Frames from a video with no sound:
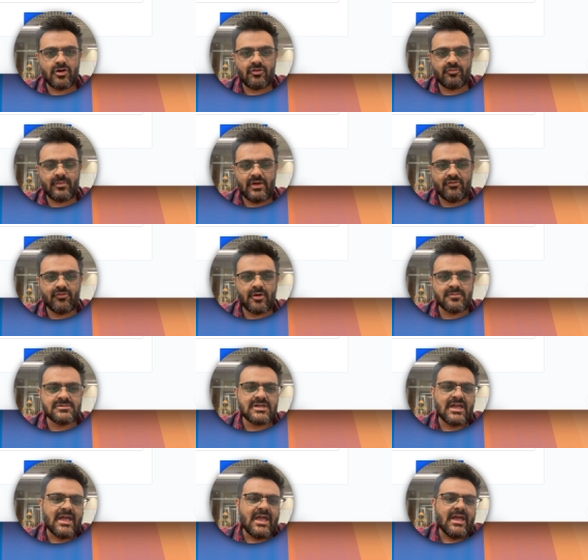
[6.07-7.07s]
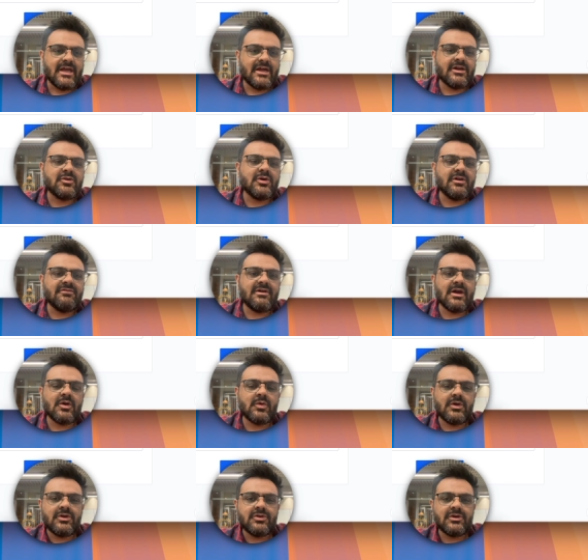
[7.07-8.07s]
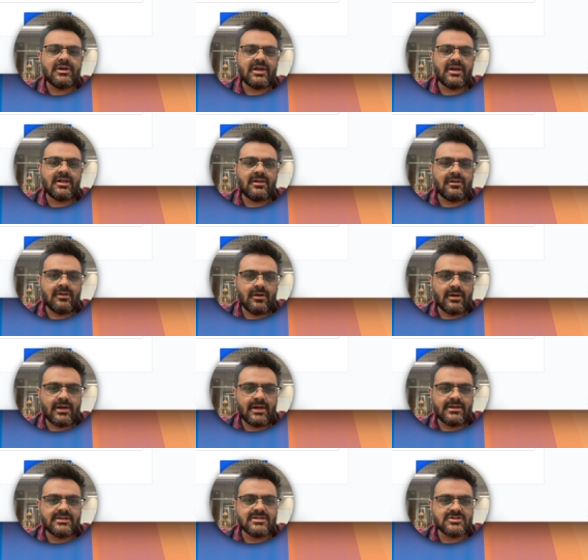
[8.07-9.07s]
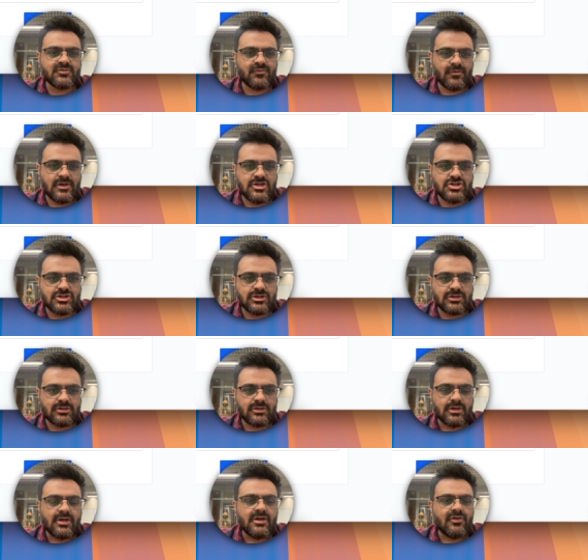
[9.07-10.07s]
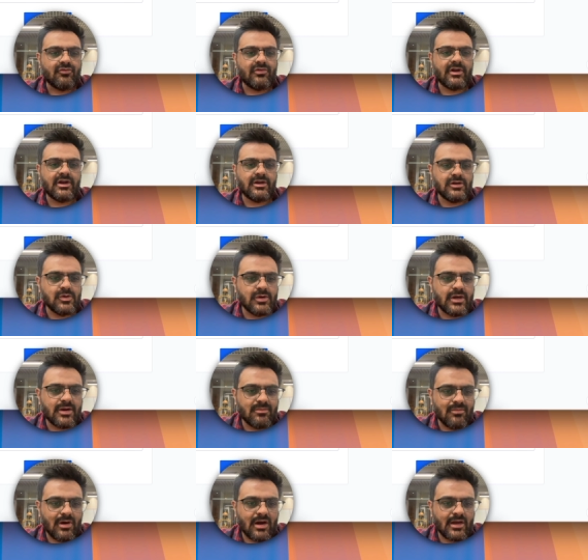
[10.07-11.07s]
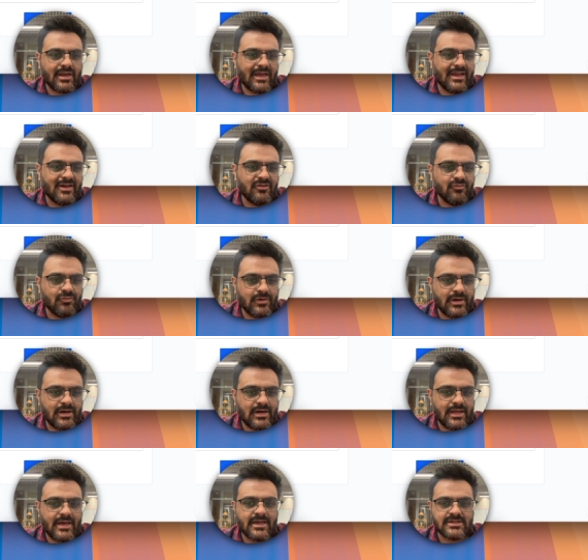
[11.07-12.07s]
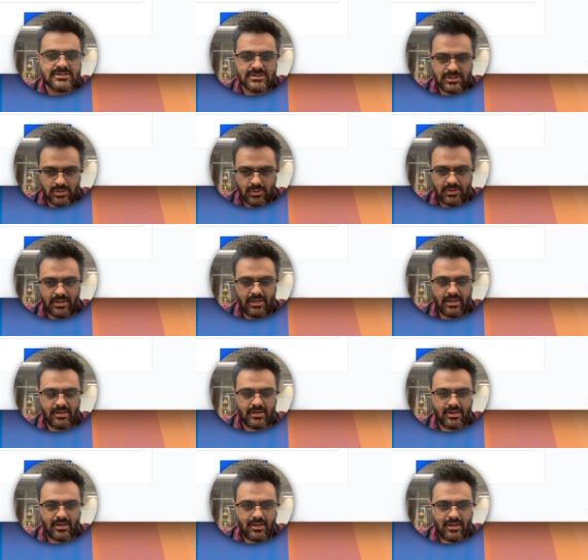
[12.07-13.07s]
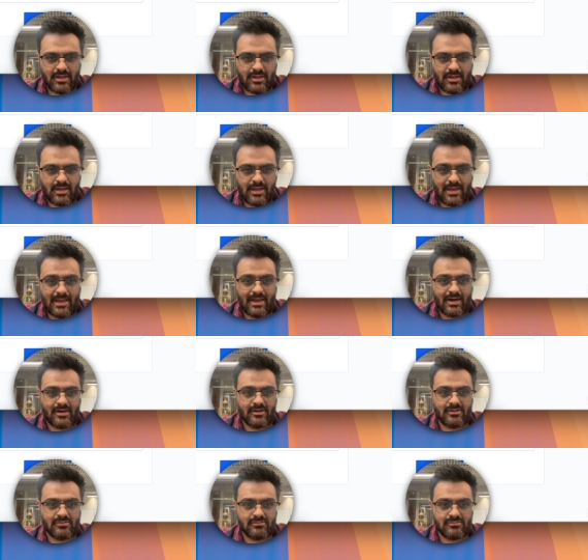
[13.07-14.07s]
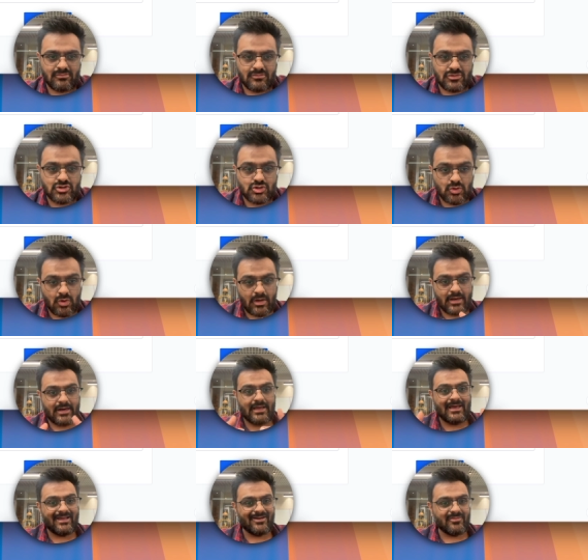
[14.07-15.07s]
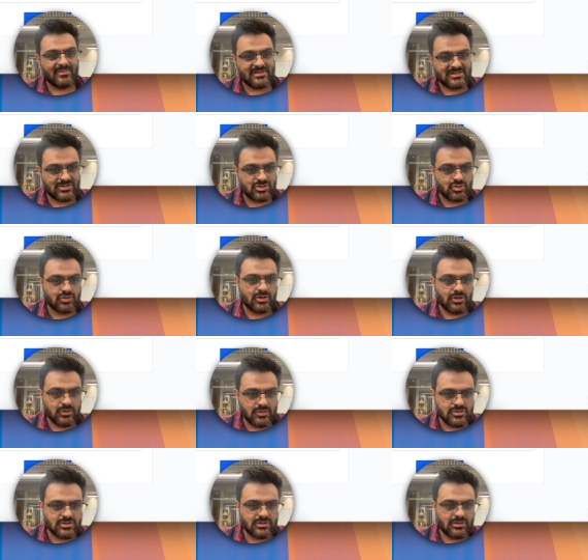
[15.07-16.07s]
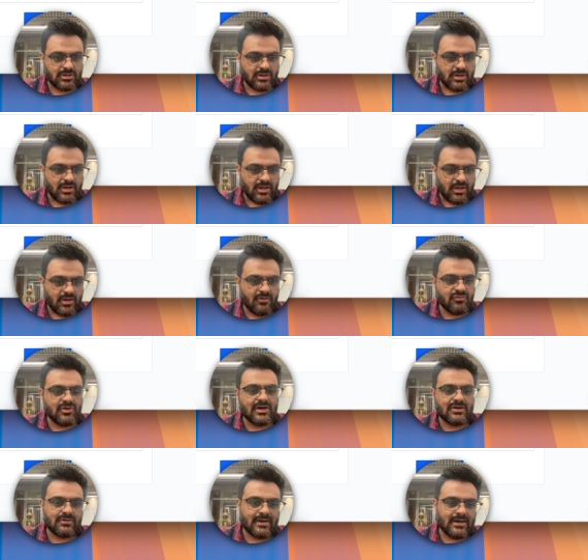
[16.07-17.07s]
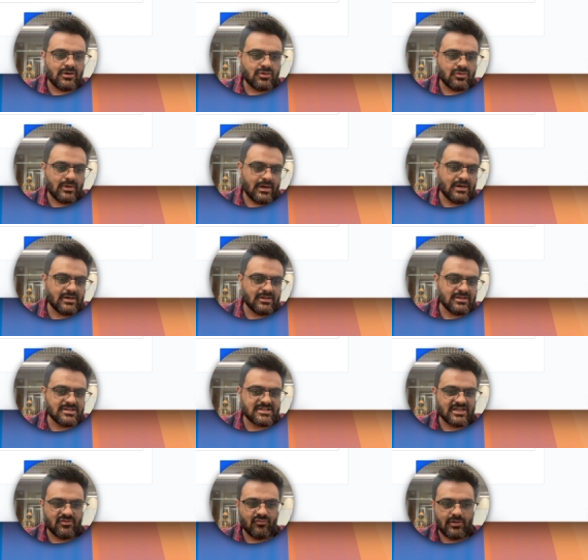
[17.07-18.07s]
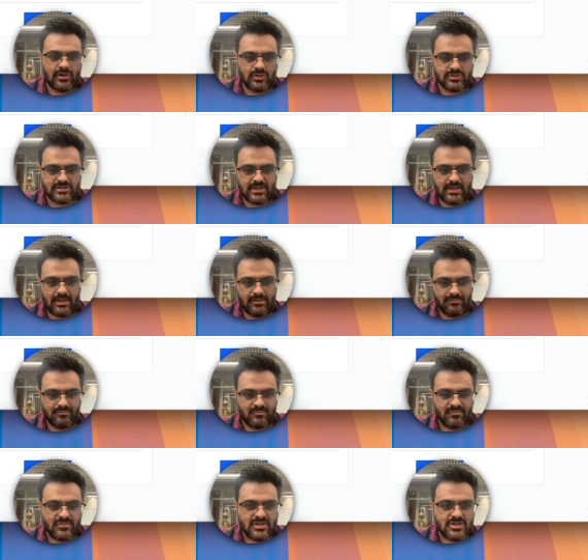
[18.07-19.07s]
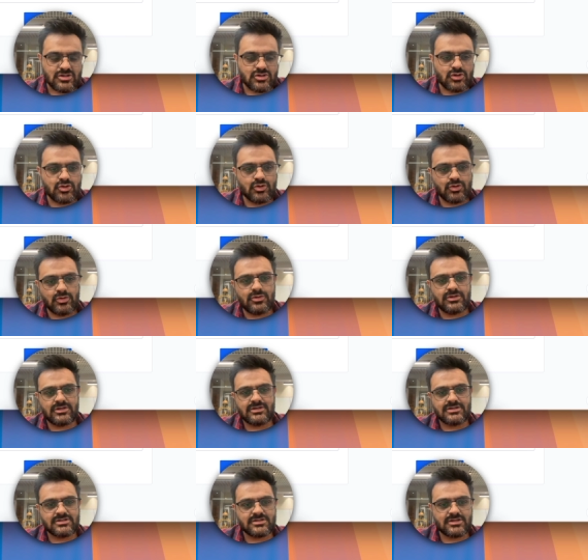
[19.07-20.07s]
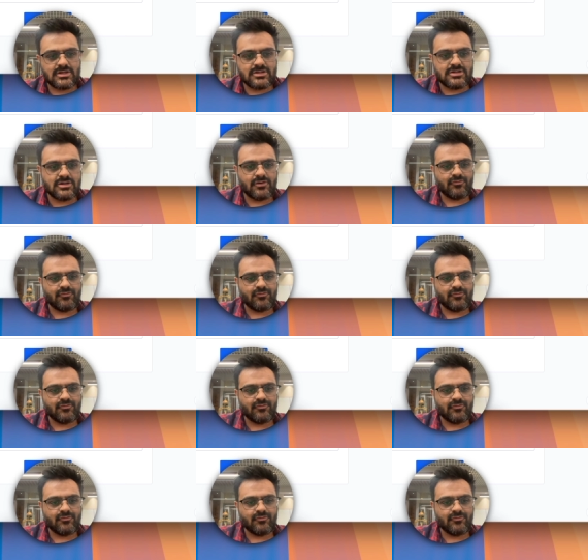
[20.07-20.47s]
of MakeForms, and today we are going to take a look at this feature wherein you can mark any field as unique and show an error message to the user if they are trying to enter the same values again. So to do this, the